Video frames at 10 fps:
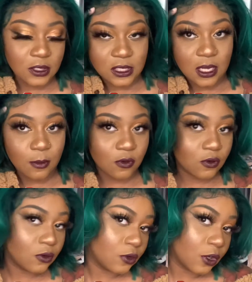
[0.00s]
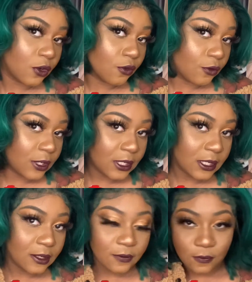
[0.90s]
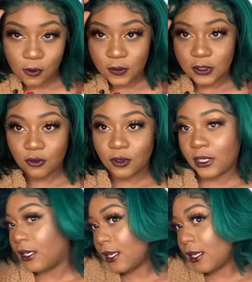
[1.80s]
emerald green, forest green